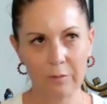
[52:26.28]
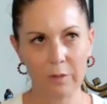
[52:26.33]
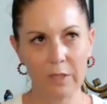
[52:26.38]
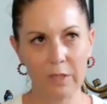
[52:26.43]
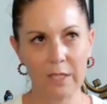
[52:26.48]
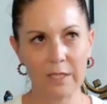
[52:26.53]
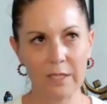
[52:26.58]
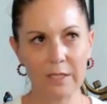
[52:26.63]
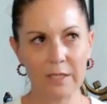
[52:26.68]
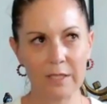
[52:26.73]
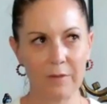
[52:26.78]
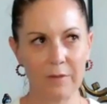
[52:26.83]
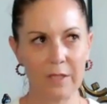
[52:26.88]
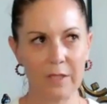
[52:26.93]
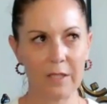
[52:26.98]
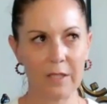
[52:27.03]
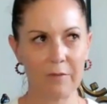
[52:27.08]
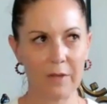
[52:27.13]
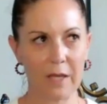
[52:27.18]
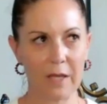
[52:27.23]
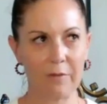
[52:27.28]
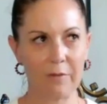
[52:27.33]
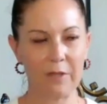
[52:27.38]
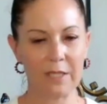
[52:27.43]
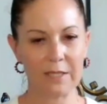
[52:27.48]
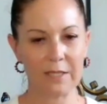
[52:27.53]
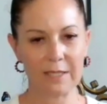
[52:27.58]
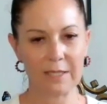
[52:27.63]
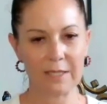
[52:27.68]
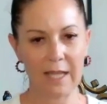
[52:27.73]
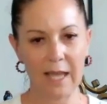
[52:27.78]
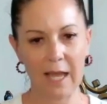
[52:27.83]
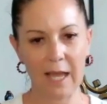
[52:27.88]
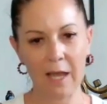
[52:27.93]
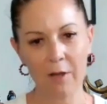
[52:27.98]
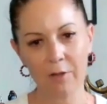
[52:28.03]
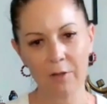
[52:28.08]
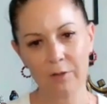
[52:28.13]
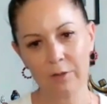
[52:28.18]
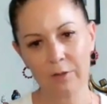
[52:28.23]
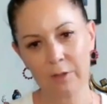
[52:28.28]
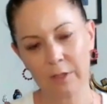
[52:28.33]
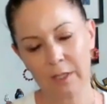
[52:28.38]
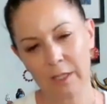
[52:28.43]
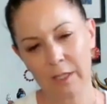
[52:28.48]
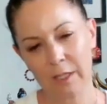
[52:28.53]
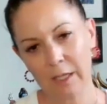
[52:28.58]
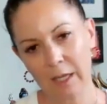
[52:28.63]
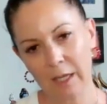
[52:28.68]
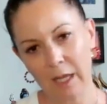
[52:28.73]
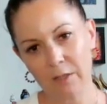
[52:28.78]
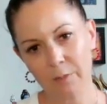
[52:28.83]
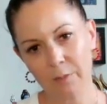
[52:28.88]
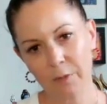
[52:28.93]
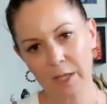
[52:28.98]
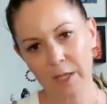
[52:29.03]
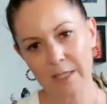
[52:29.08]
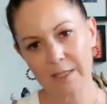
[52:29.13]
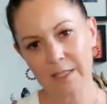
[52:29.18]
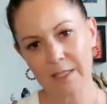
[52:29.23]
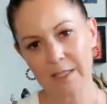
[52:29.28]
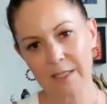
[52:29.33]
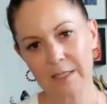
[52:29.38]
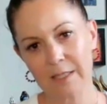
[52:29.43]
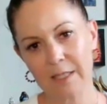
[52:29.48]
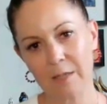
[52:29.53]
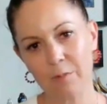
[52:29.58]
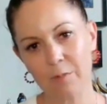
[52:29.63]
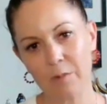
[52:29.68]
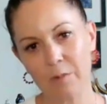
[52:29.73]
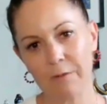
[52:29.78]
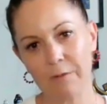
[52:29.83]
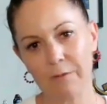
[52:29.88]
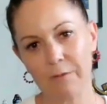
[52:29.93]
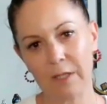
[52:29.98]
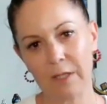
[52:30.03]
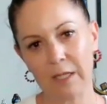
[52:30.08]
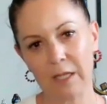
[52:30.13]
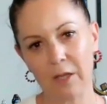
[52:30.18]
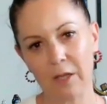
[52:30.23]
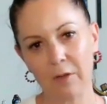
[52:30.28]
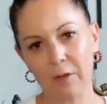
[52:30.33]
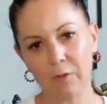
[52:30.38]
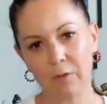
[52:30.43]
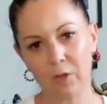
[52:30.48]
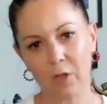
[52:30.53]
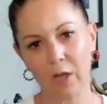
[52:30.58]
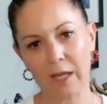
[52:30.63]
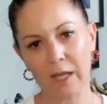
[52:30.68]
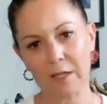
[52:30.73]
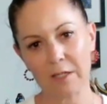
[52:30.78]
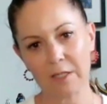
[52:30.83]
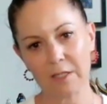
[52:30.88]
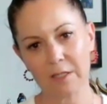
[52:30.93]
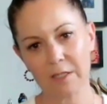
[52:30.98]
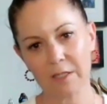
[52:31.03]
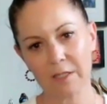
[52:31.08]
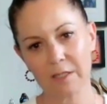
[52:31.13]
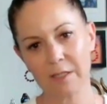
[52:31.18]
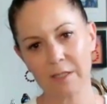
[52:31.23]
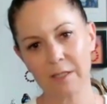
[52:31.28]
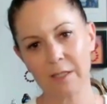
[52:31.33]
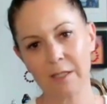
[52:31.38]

And release this feeling of heaviness now, and replace it instead with a feeling of lightness.